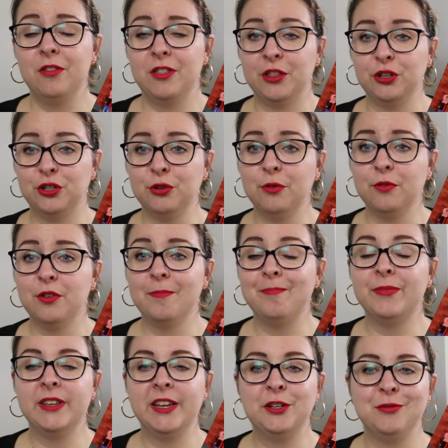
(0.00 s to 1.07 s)
that the two of them
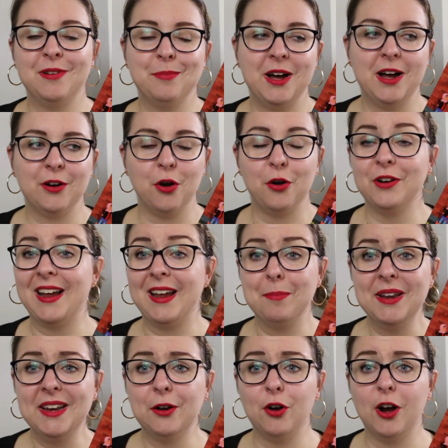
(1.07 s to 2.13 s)
need to embark on a
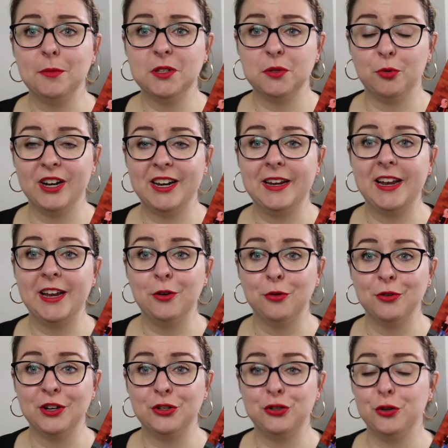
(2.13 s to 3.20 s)
mini crime spree in
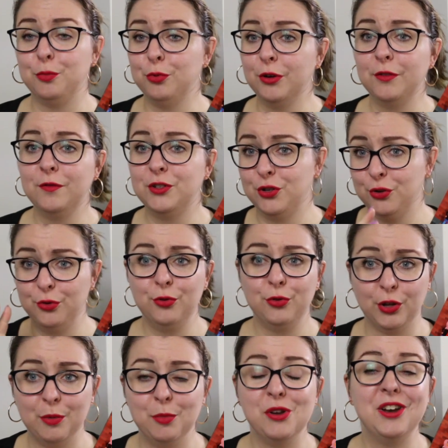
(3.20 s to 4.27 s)
order to prove to the
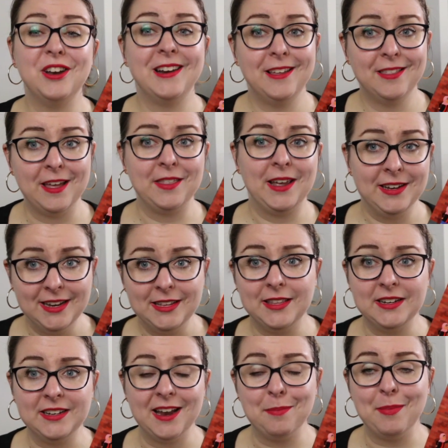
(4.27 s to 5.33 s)
community that they need
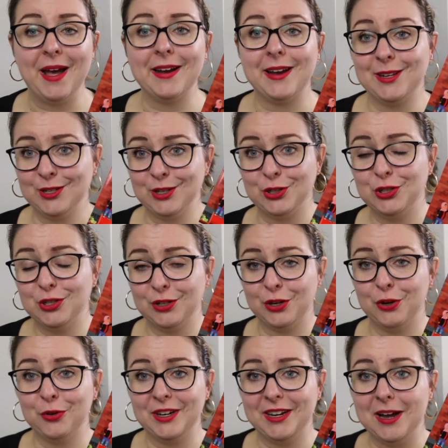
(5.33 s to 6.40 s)
their dad back as a
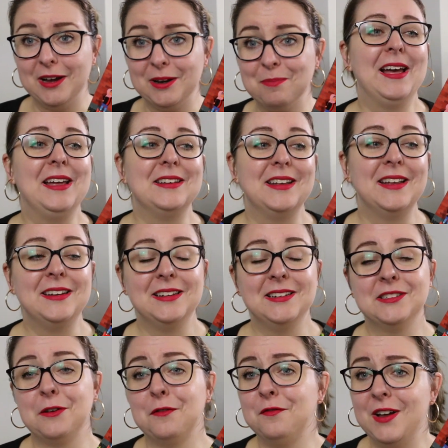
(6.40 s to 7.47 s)
security guard. And it
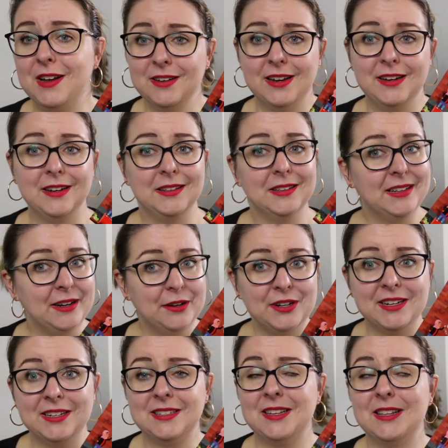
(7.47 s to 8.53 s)
is fun and
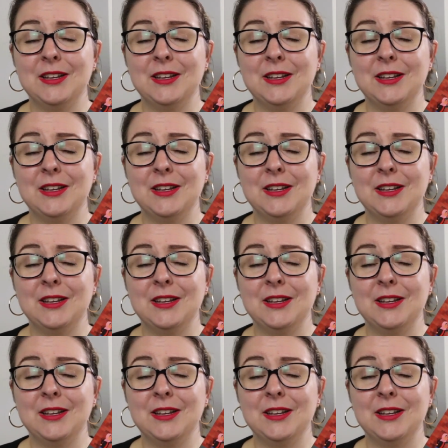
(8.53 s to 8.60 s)
hilarious.